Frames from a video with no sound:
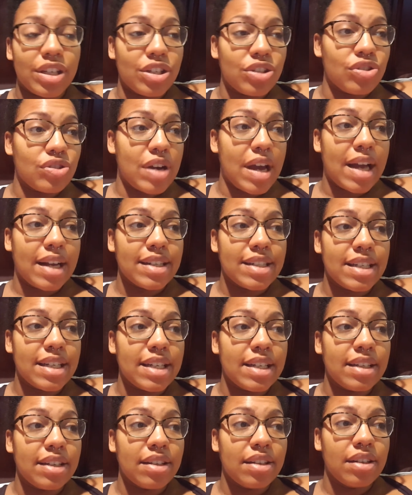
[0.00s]

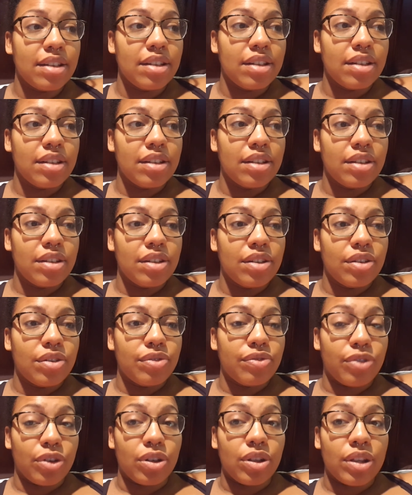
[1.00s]
contracting
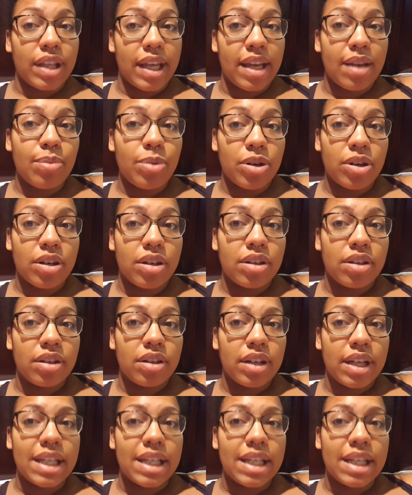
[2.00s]
for labor.